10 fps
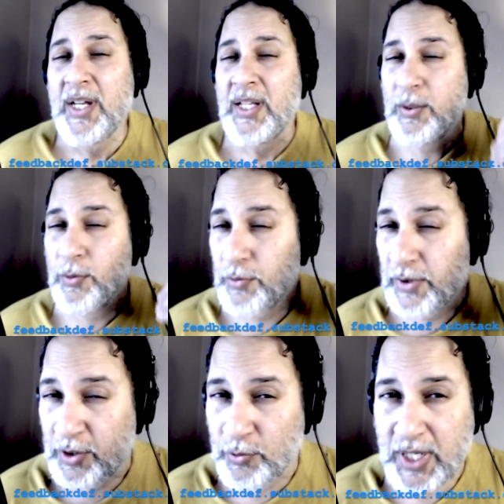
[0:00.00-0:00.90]
They were really
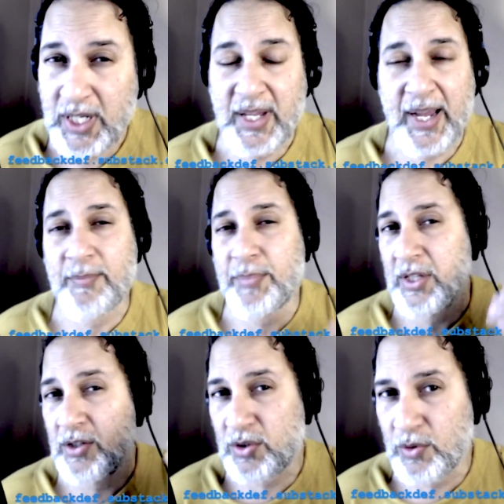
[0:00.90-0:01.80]
green. They hadn't been in
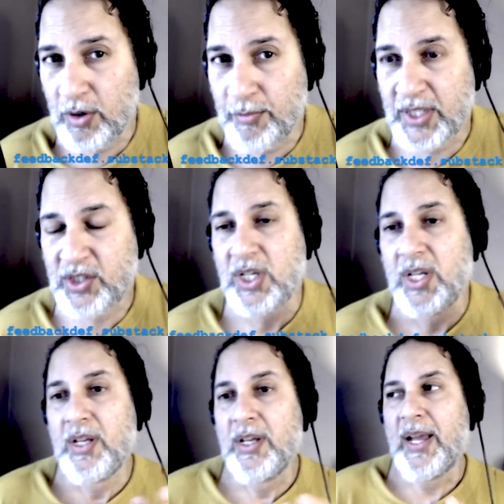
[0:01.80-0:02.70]
the studio much,
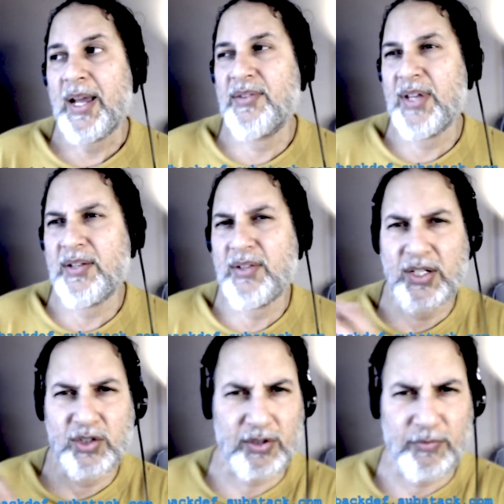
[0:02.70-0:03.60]
and then they
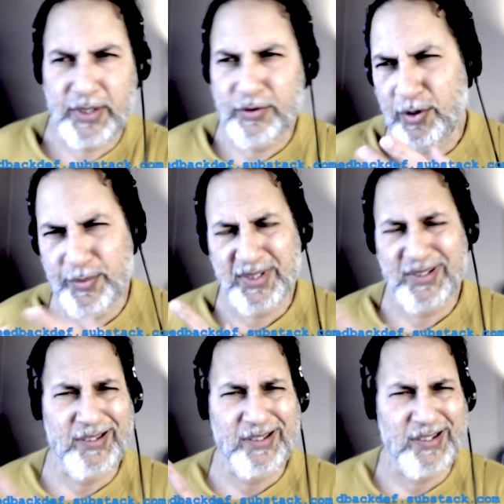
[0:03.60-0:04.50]
took the record home, and it's
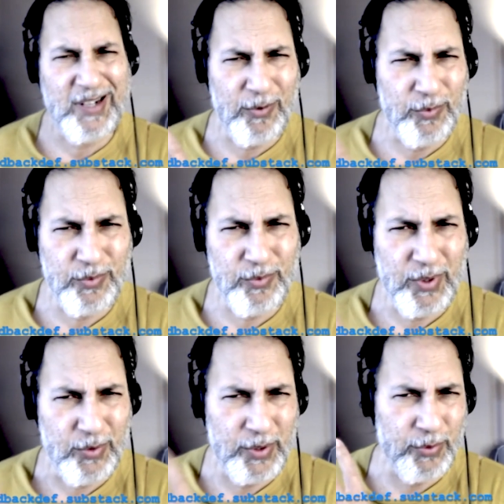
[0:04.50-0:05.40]
like, this is not
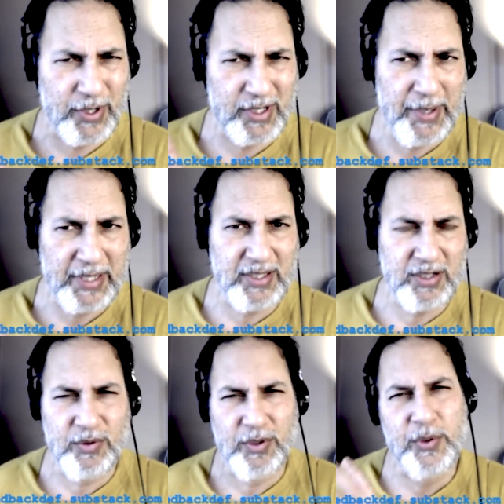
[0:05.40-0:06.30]
what we were expecting.
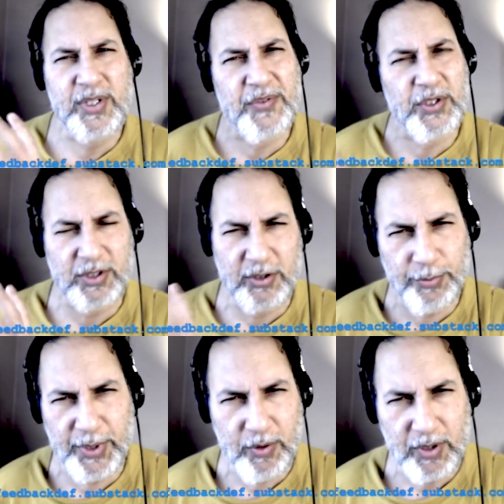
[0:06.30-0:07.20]
So it always felt a little
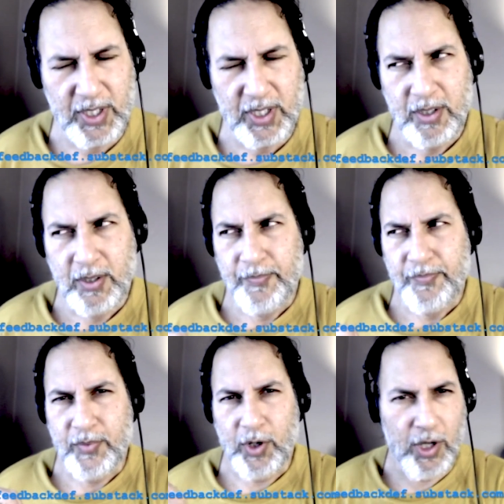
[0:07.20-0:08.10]
bit
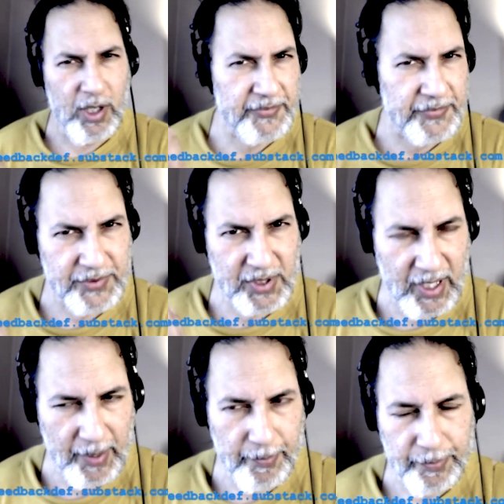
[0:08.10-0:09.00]
off to
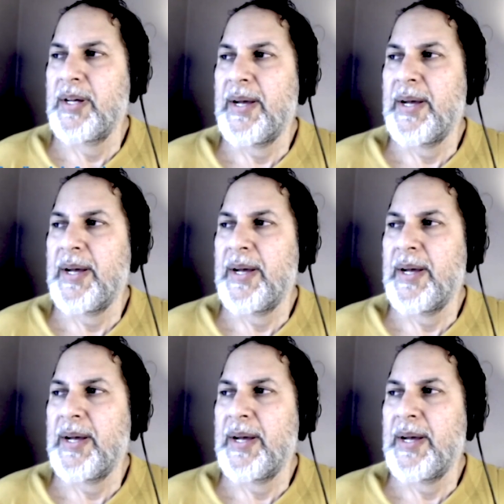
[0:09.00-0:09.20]
them.